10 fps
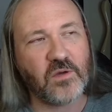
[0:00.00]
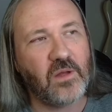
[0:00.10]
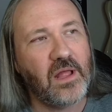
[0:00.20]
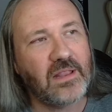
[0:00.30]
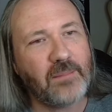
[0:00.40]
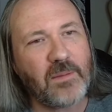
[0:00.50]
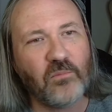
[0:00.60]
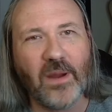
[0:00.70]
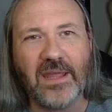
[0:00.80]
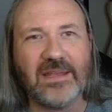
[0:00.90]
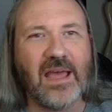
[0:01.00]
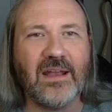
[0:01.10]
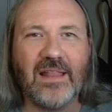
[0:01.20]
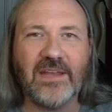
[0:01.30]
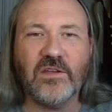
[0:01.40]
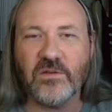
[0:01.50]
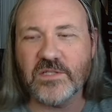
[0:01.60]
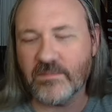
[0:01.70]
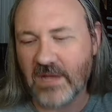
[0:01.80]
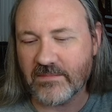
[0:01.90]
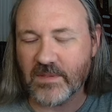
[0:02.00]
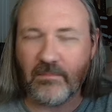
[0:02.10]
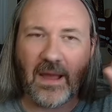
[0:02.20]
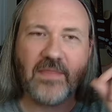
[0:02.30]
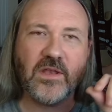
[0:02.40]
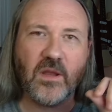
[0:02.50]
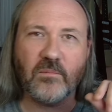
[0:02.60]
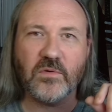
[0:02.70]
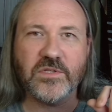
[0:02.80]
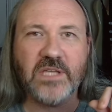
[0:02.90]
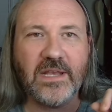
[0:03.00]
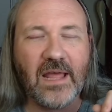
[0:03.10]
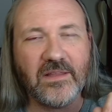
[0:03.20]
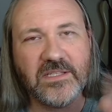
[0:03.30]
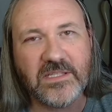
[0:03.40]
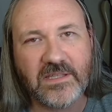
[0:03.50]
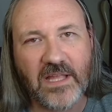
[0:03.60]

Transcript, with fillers: So let me break it down. I like to do sometimes a by-the-numbers analysis,